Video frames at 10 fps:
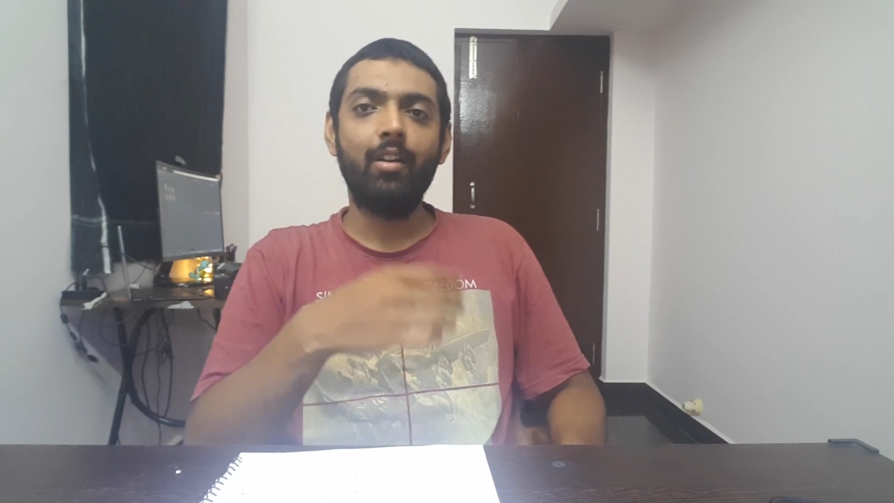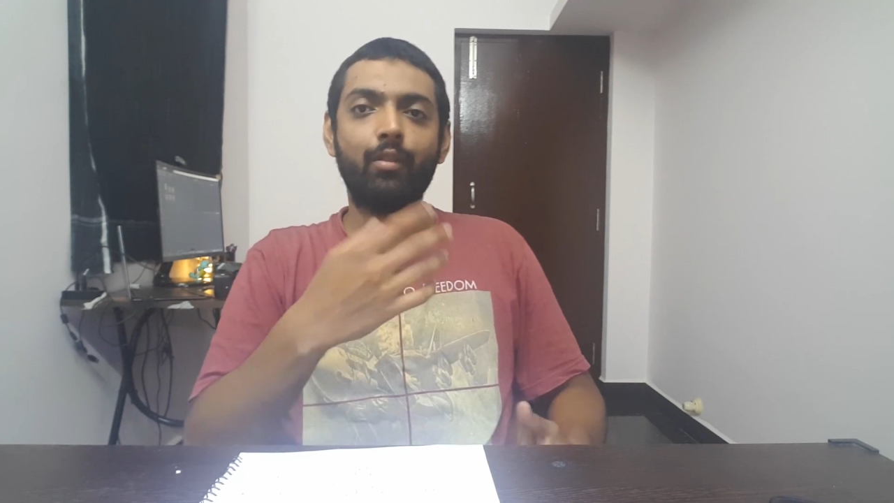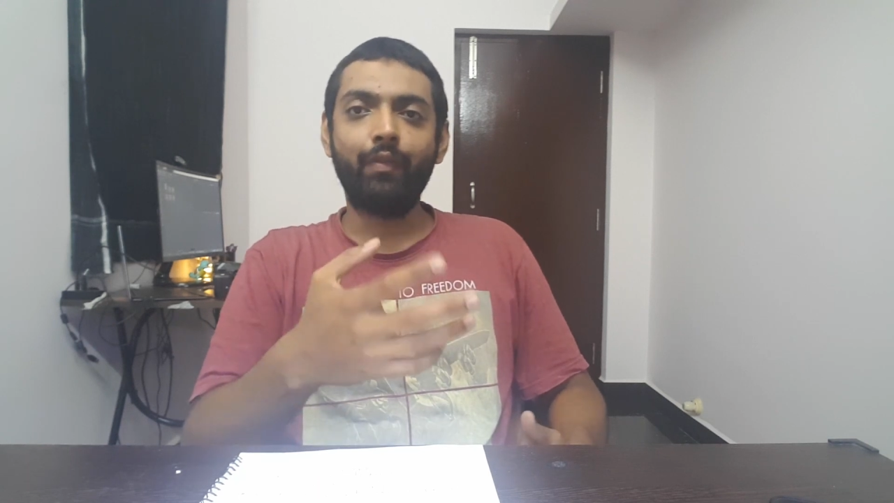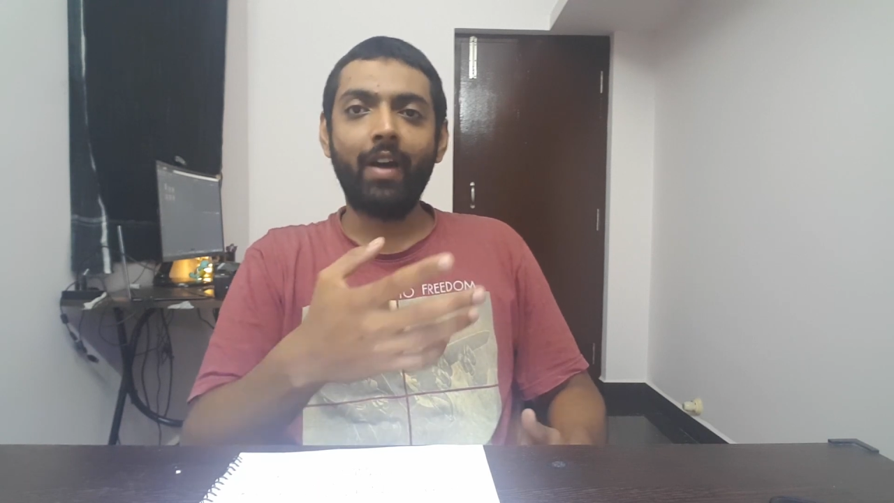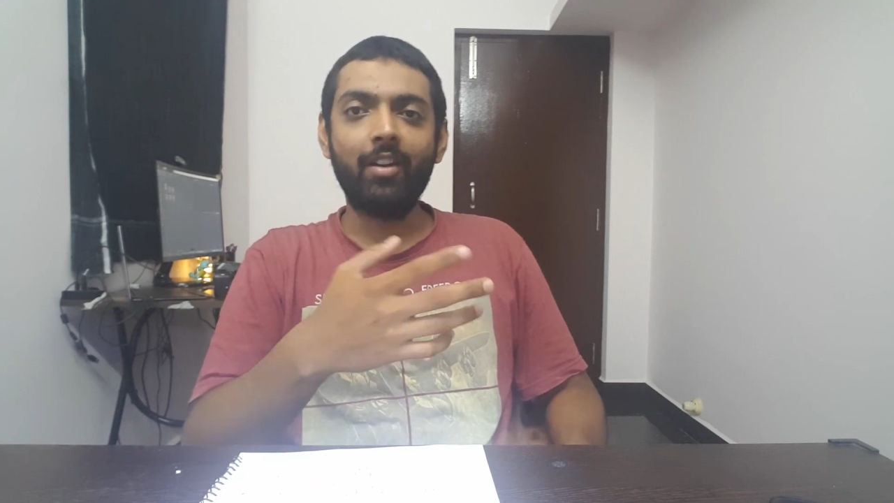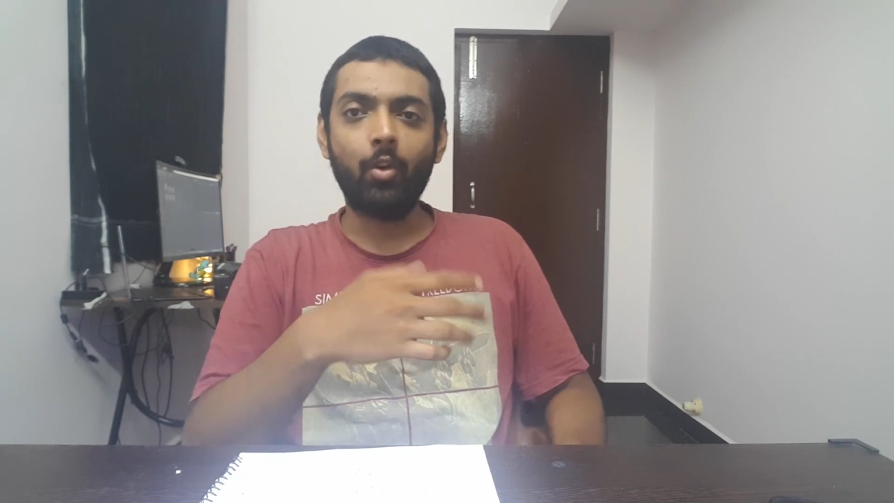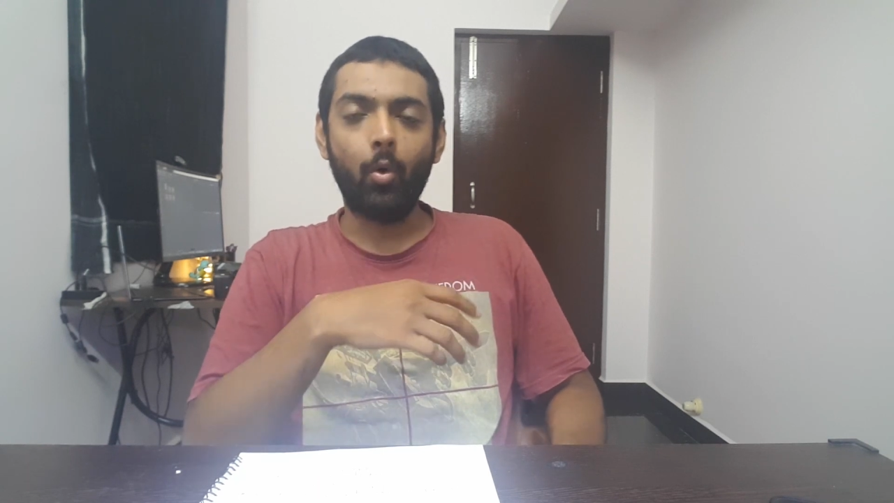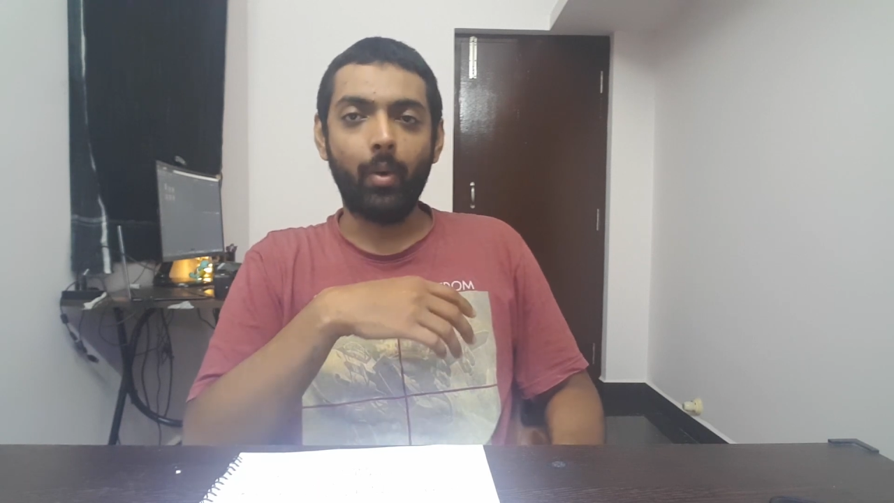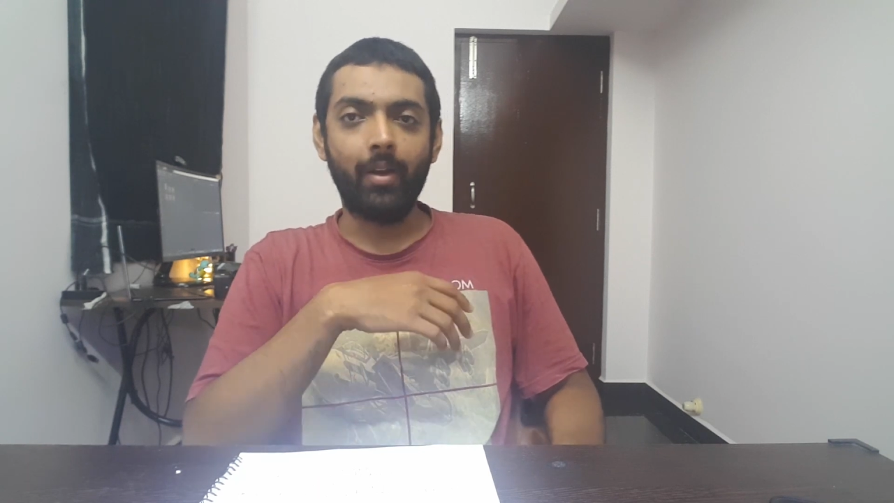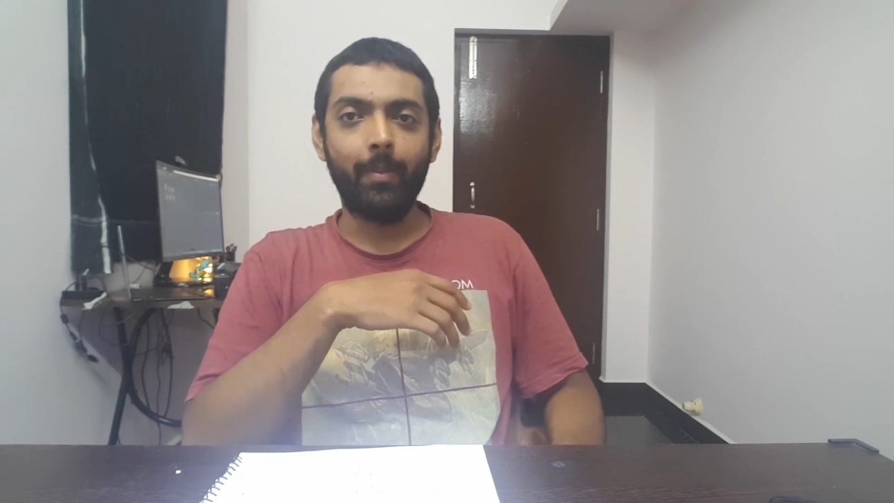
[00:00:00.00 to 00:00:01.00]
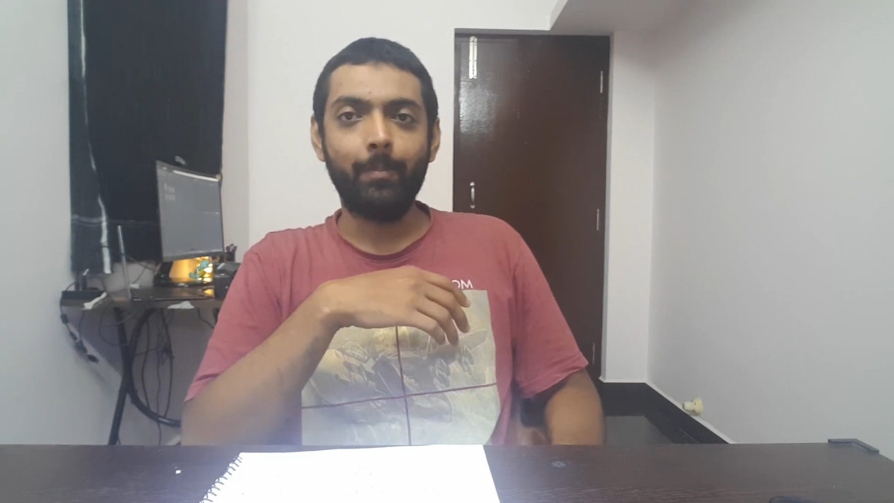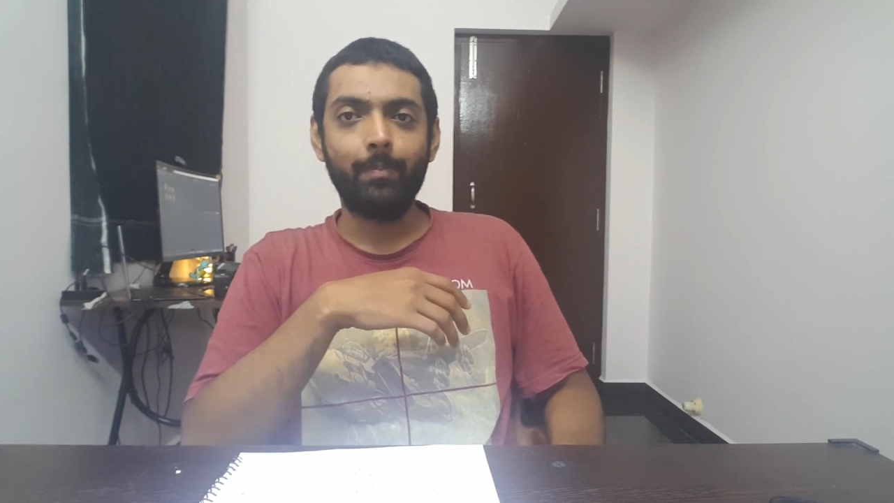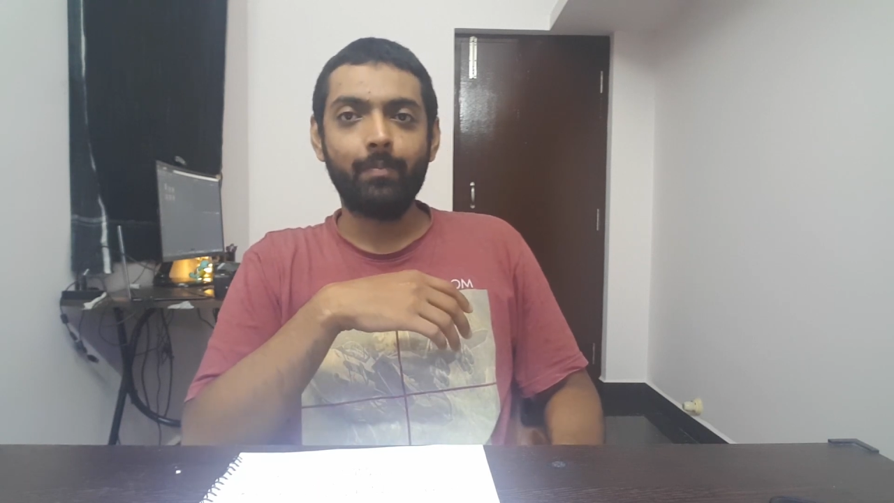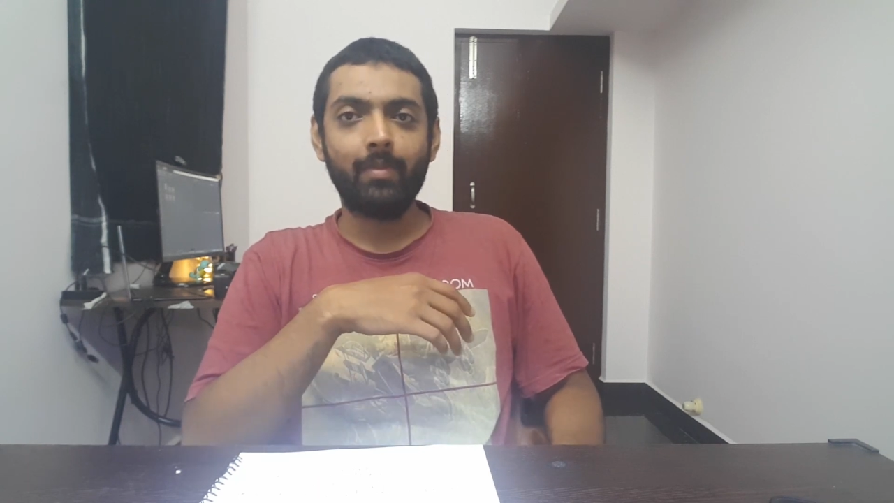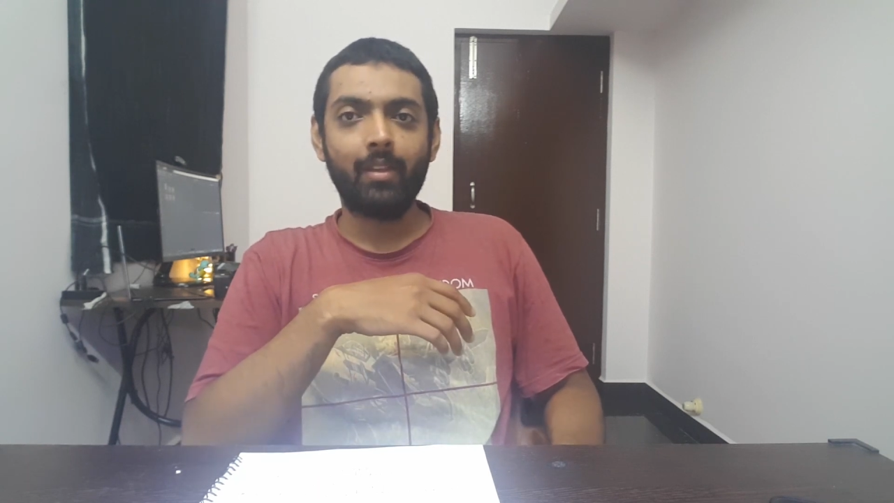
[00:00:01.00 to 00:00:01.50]
to fight COVID.
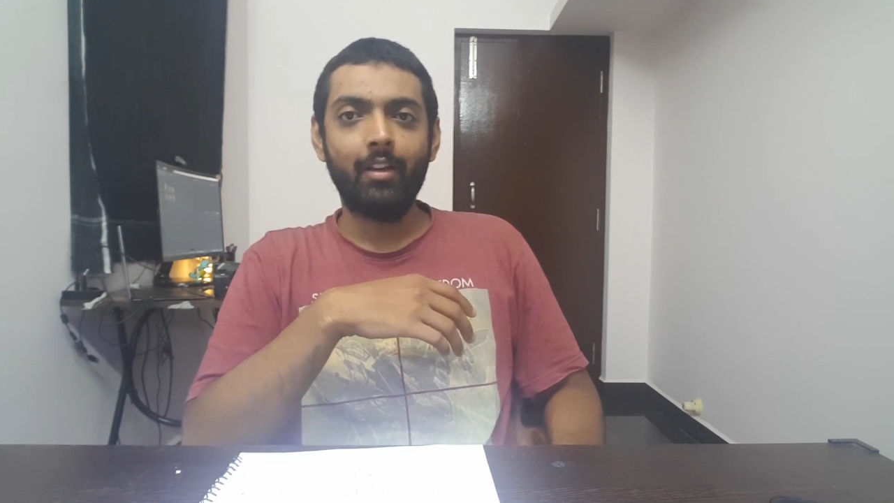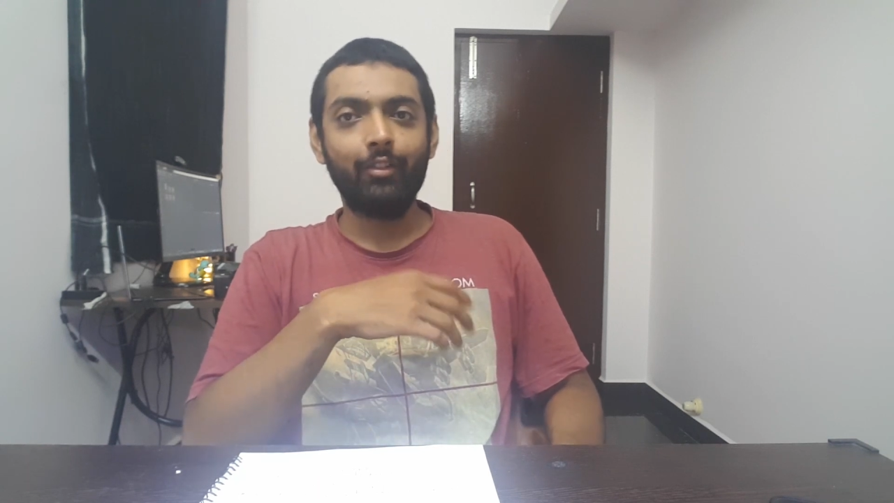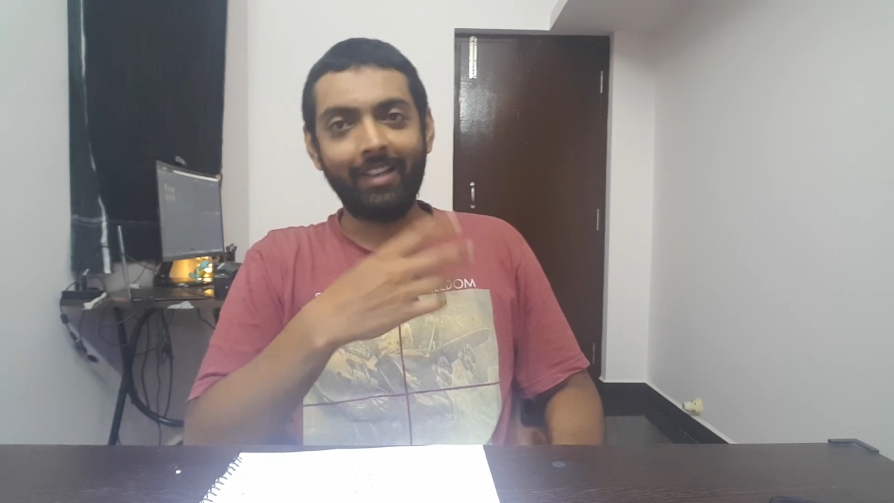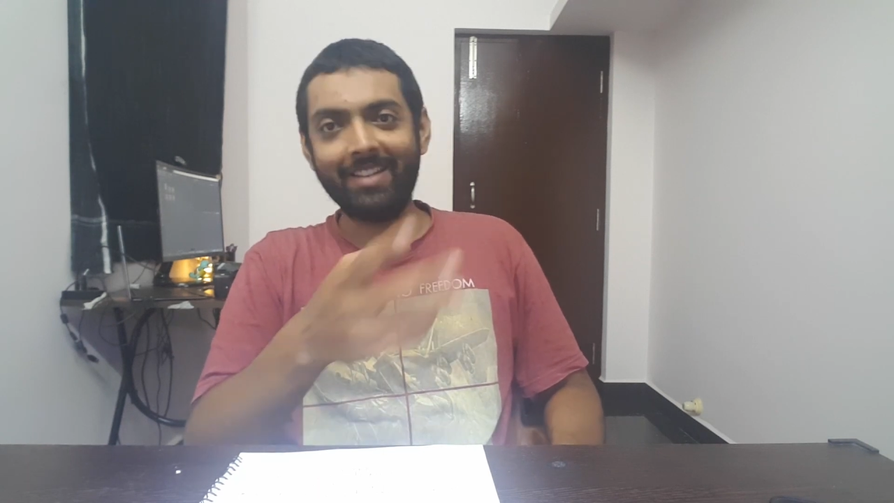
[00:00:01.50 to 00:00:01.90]
So